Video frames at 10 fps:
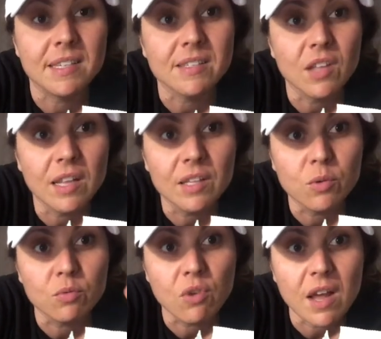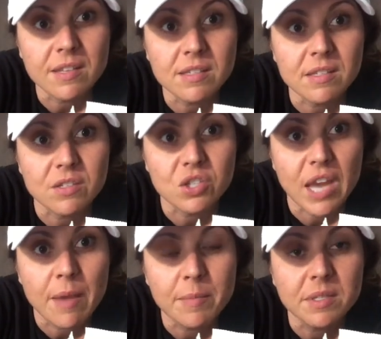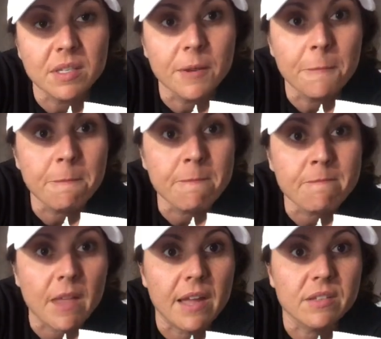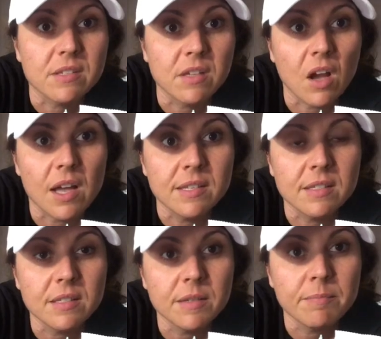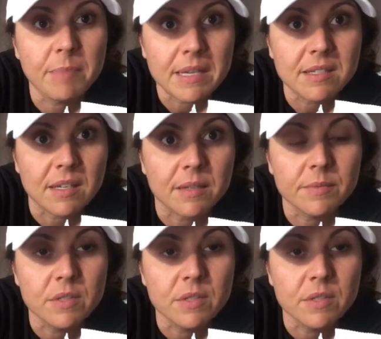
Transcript: It's like little rice-shaped and sized pasta.